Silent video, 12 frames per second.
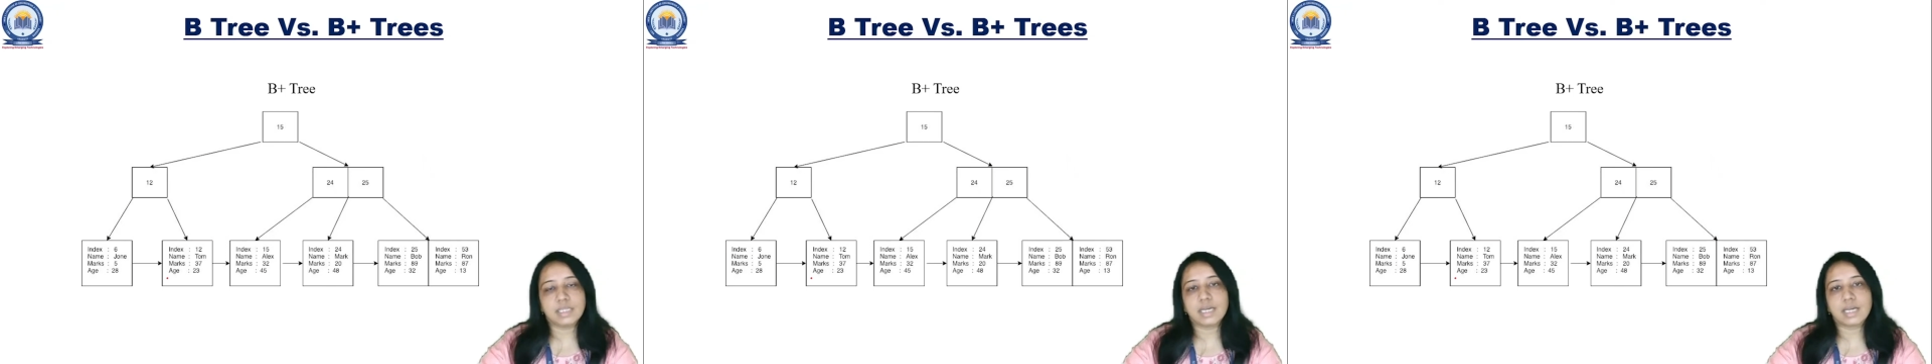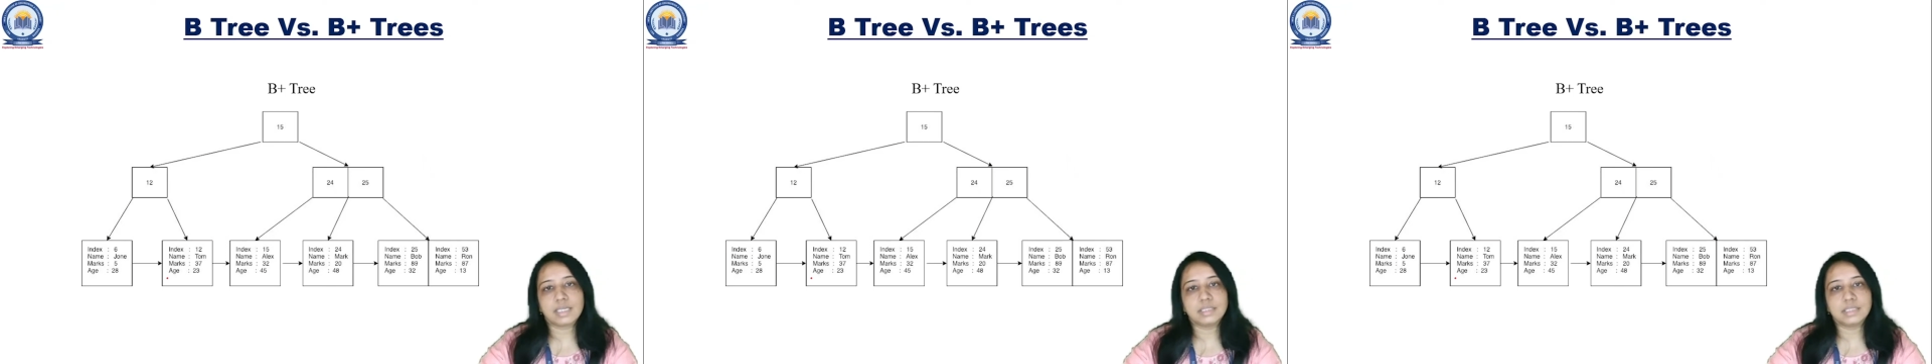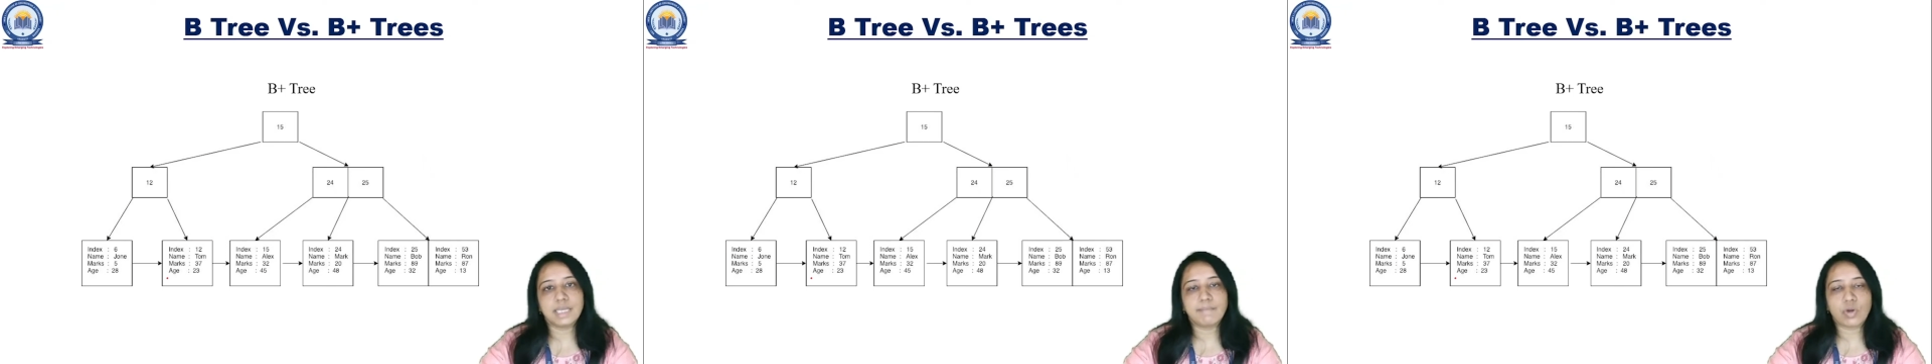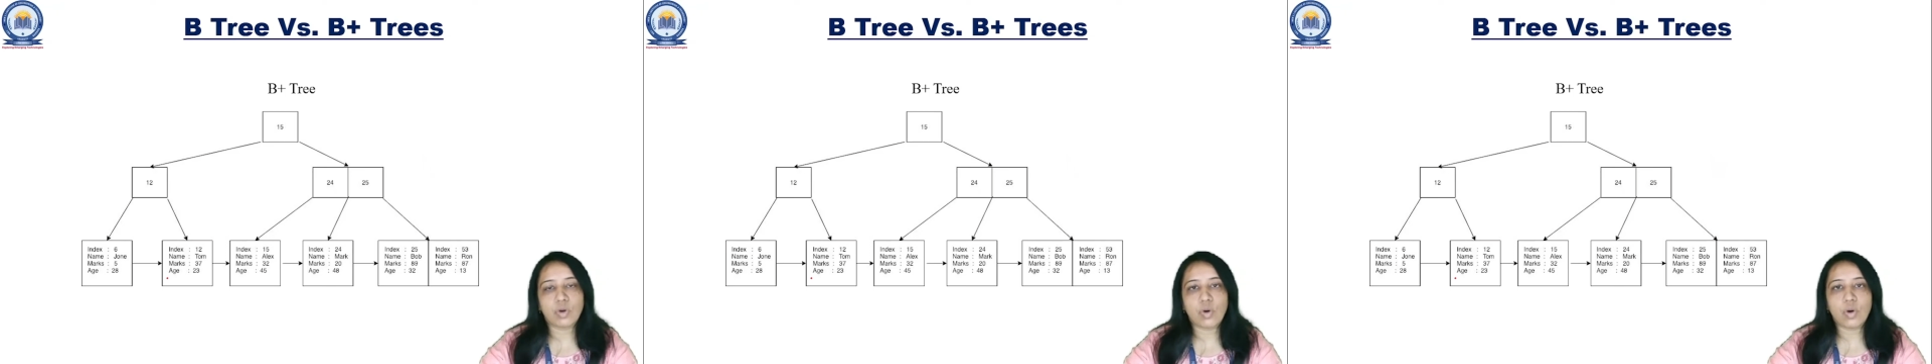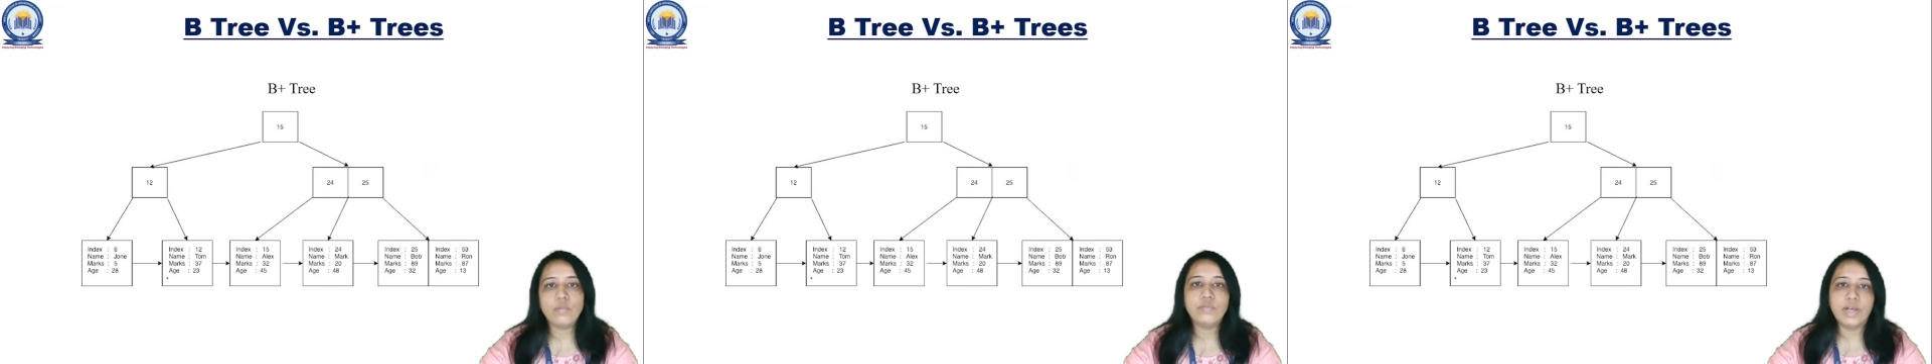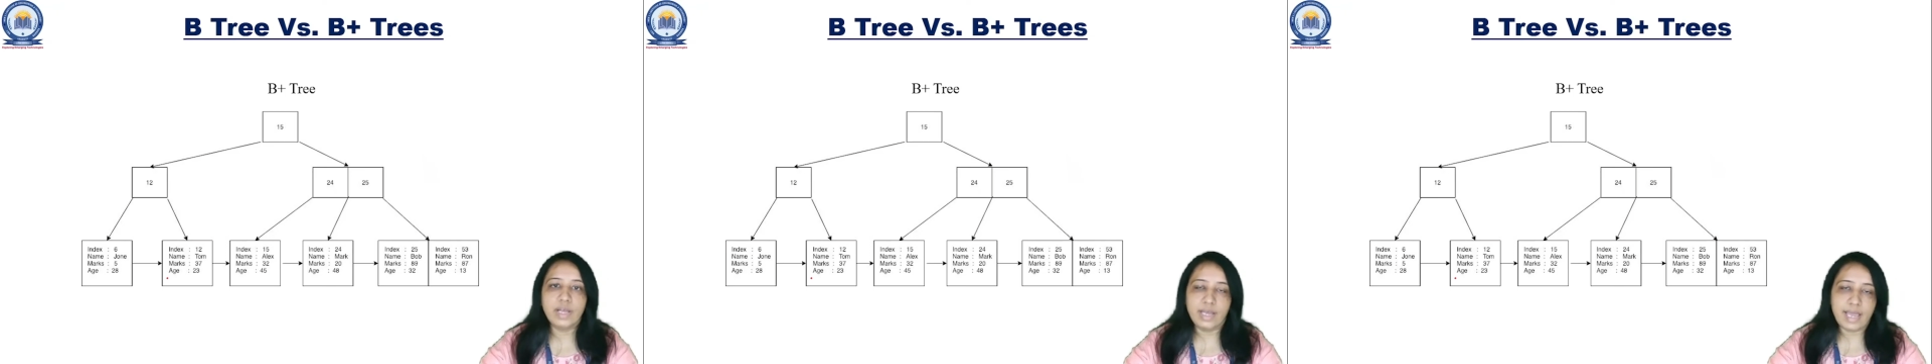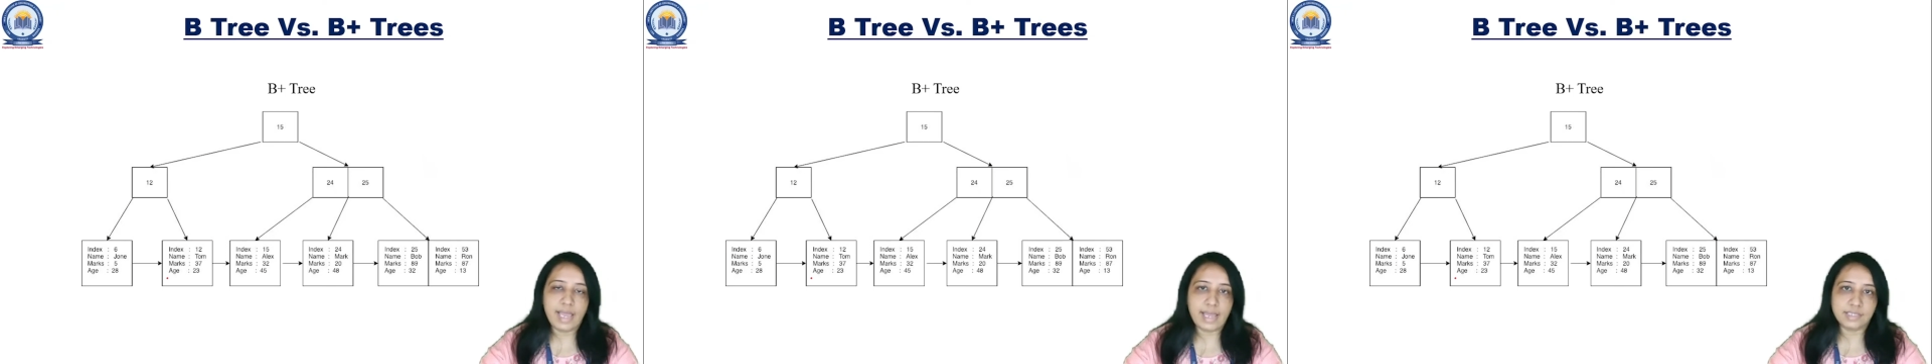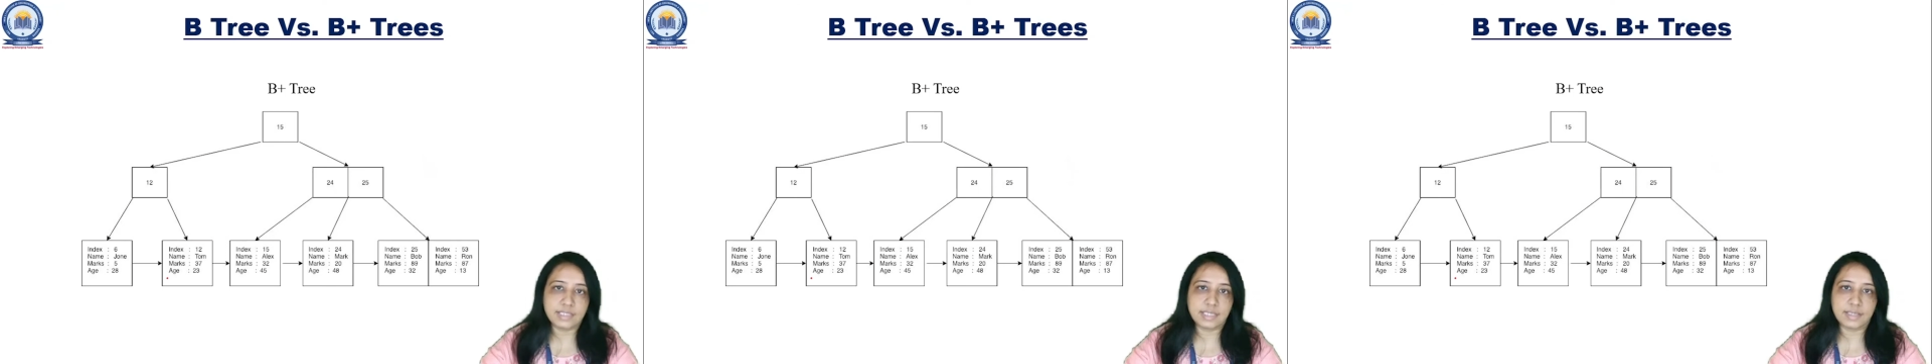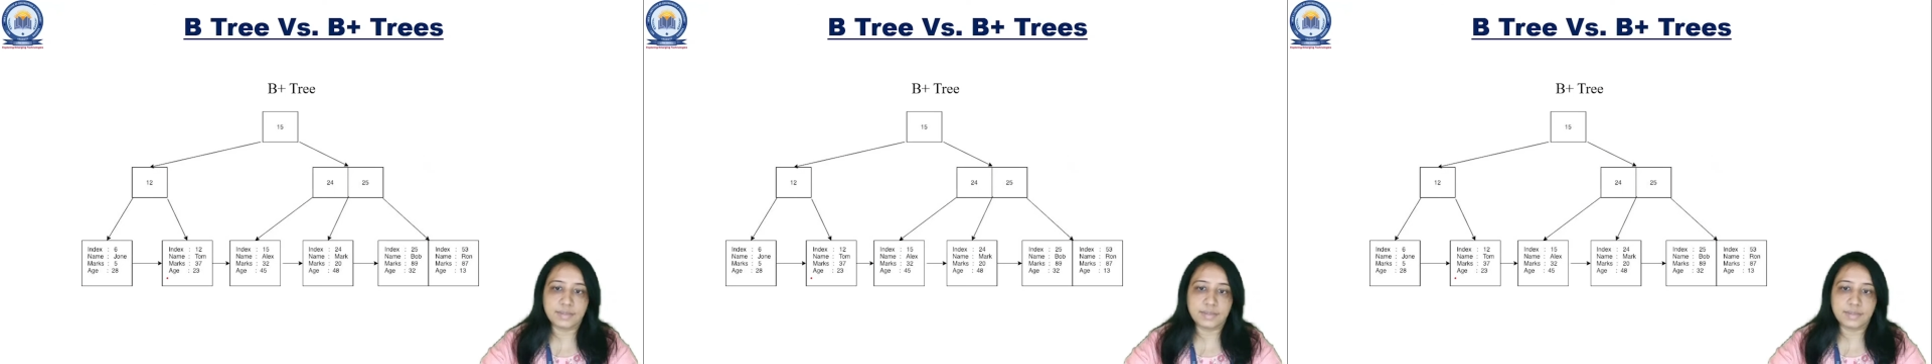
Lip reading: the concept of hashing.